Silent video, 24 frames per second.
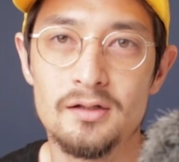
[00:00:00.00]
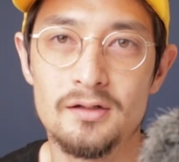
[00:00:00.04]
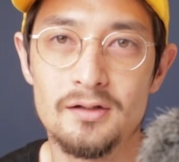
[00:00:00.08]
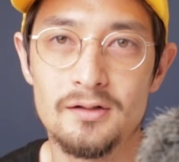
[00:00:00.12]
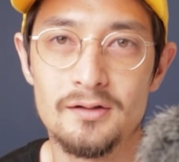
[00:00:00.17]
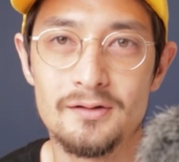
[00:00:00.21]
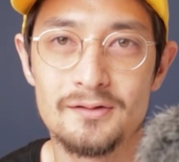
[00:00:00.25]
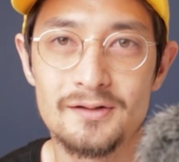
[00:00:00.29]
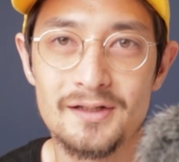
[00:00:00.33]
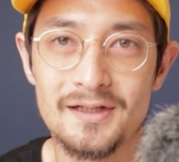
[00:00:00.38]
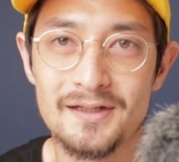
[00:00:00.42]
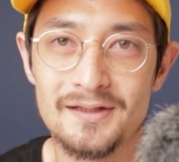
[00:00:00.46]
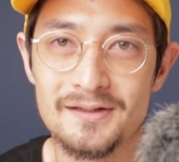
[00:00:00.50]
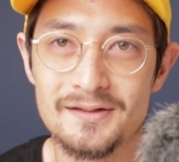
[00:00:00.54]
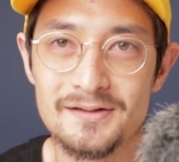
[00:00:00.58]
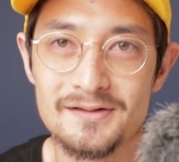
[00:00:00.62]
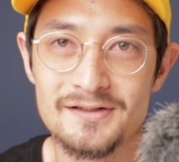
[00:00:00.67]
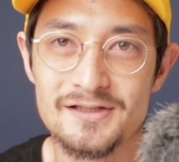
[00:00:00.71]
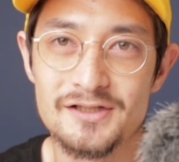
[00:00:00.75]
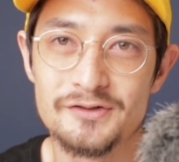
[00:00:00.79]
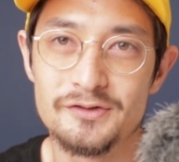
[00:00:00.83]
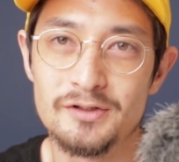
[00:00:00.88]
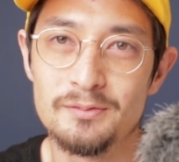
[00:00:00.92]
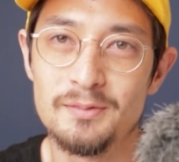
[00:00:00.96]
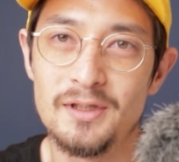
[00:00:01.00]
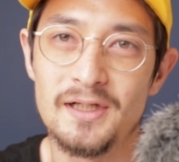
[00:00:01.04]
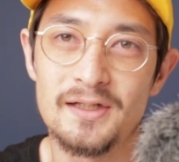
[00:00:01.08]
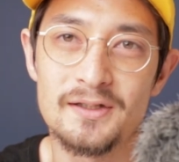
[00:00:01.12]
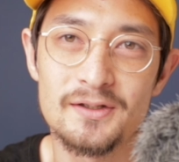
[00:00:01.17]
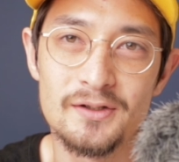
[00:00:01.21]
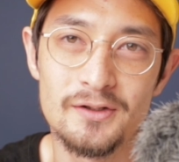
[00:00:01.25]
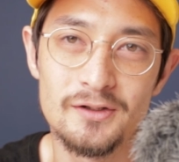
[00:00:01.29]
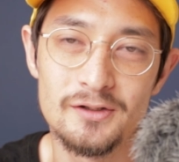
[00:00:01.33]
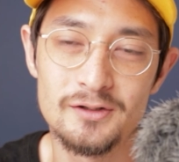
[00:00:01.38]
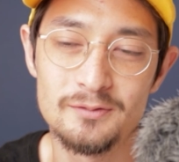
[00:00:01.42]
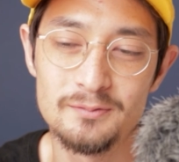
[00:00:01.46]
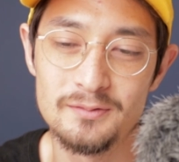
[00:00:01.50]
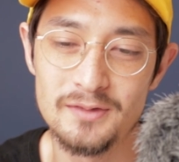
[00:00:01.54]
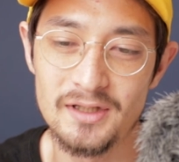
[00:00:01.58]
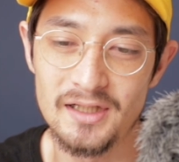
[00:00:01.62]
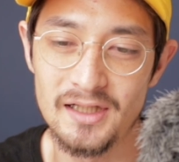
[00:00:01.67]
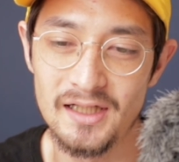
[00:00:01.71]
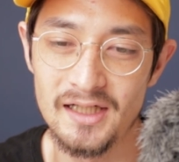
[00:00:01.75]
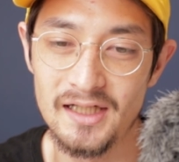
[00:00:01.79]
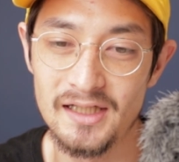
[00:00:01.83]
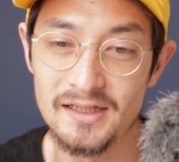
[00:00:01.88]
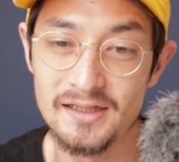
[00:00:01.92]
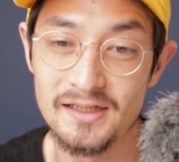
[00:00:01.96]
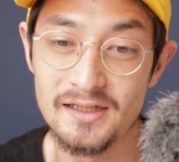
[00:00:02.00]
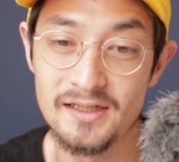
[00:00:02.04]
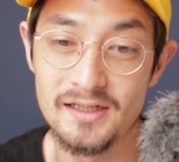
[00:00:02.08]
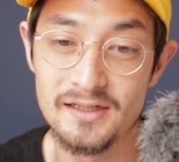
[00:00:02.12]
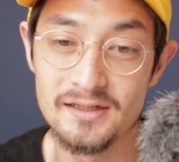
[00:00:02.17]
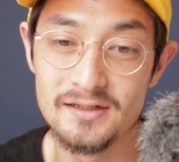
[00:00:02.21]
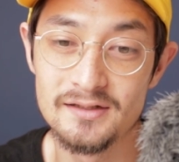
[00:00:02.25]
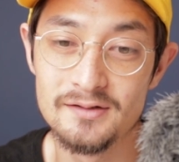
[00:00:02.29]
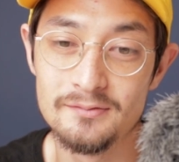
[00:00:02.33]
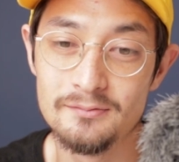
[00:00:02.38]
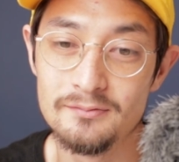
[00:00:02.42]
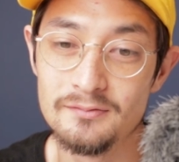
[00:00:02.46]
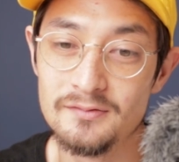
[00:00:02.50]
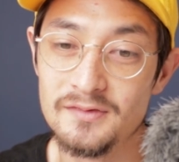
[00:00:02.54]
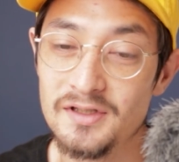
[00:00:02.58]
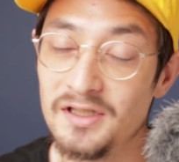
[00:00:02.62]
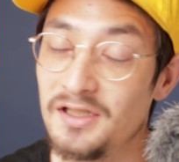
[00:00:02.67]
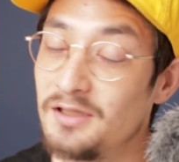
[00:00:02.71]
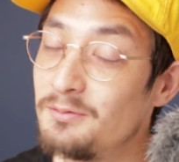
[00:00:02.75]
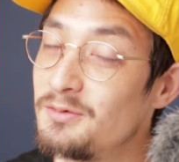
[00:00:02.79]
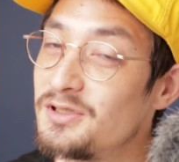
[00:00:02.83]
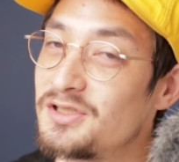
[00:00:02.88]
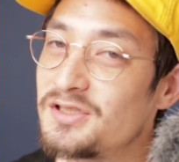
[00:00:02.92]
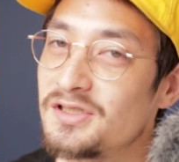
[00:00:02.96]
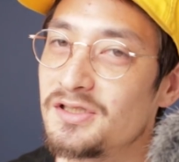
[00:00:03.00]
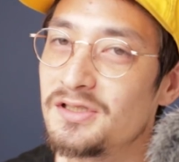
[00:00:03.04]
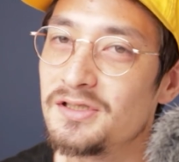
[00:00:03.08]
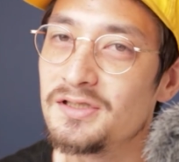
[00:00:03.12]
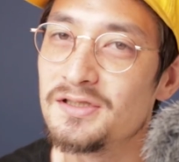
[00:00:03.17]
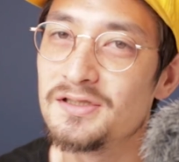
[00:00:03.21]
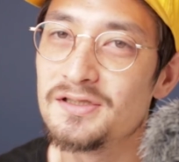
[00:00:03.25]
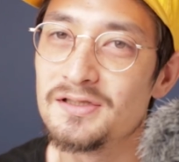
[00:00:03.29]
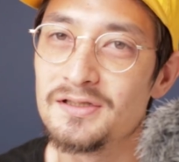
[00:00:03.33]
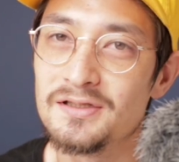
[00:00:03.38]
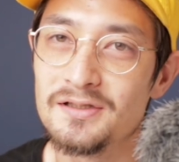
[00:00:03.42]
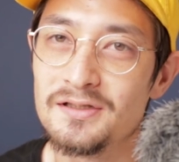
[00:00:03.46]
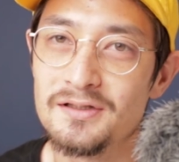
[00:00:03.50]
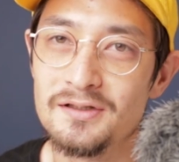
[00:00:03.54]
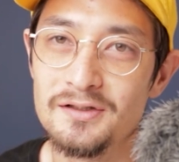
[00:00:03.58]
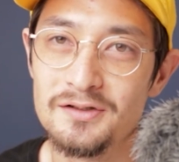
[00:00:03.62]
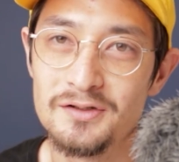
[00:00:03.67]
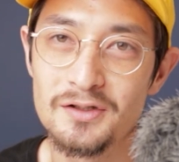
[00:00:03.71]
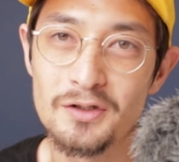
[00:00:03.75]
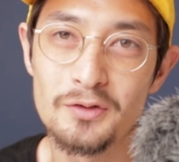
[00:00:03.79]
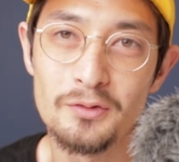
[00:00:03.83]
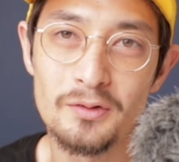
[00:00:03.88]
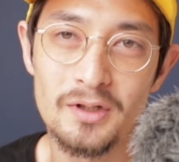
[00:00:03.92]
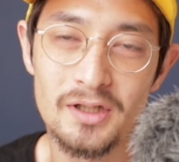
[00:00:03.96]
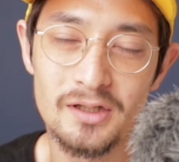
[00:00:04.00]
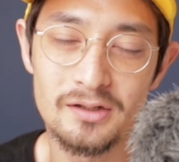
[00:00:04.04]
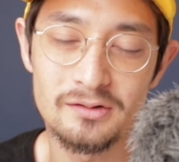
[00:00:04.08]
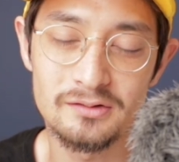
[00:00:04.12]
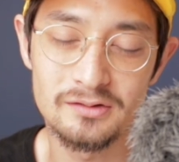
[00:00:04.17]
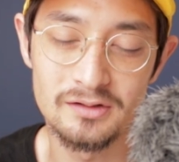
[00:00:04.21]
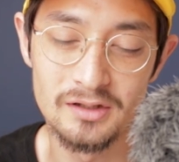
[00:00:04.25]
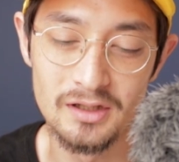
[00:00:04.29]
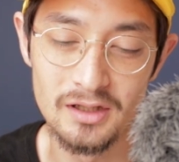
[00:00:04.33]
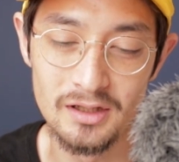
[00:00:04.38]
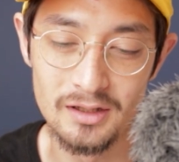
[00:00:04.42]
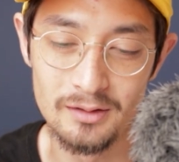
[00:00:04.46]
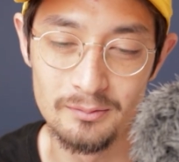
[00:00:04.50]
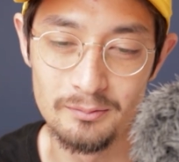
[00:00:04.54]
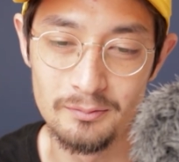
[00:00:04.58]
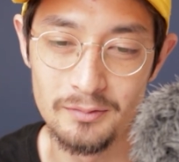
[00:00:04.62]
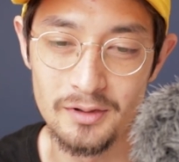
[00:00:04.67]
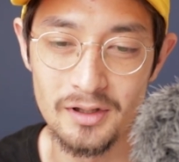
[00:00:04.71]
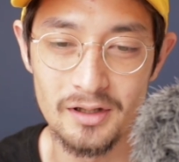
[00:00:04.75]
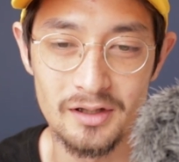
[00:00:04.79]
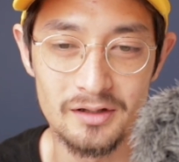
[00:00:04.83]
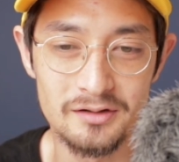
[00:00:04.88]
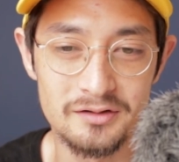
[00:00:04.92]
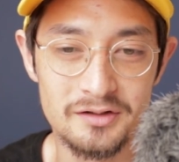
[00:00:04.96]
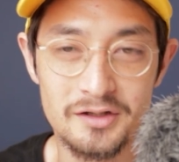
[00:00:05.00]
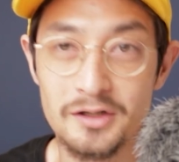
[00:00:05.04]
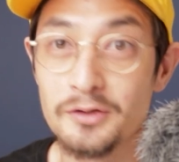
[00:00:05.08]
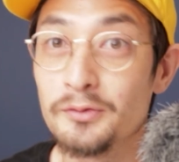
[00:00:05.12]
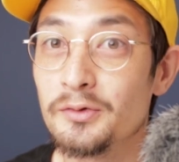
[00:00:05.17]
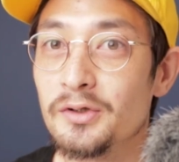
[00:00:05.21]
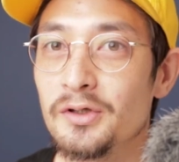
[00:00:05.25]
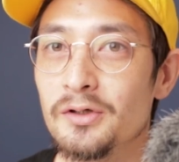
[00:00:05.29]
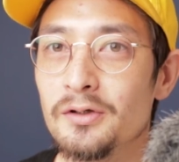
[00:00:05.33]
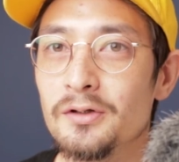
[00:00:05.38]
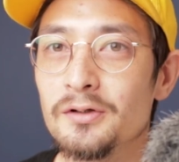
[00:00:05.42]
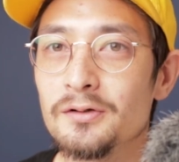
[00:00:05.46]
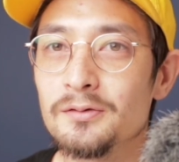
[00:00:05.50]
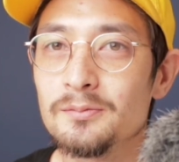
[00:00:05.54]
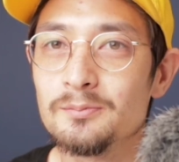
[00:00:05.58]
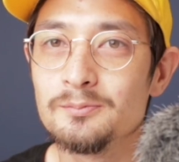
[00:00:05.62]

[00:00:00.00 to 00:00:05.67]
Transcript: Okay, so we're back home. I edited the images. It took a while, but here we are.